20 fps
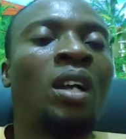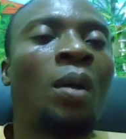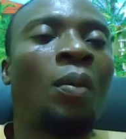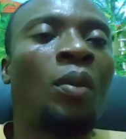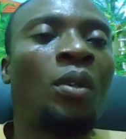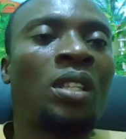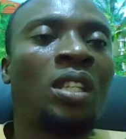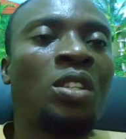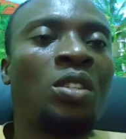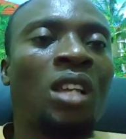
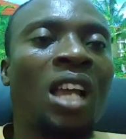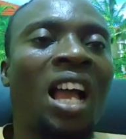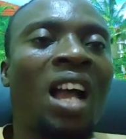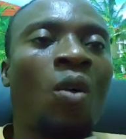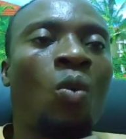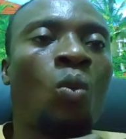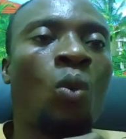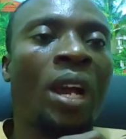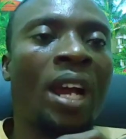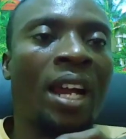But since you are
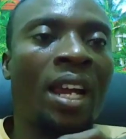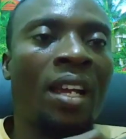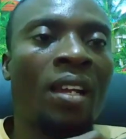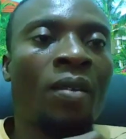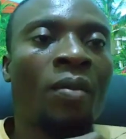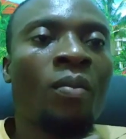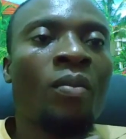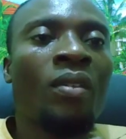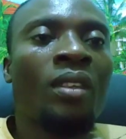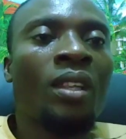aware
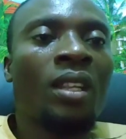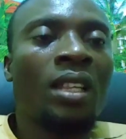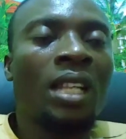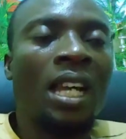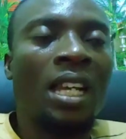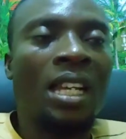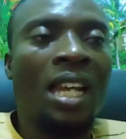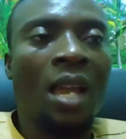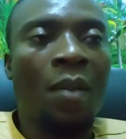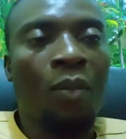
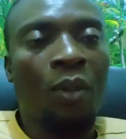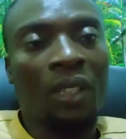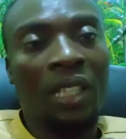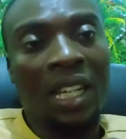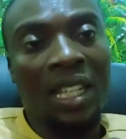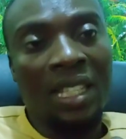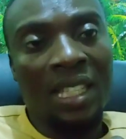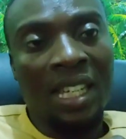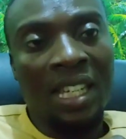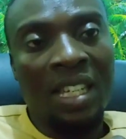that there are
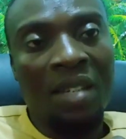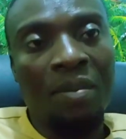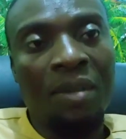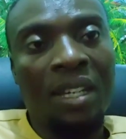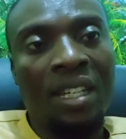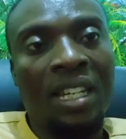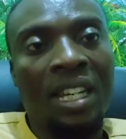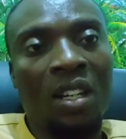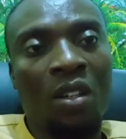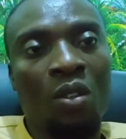important
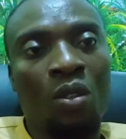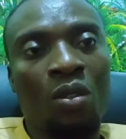elements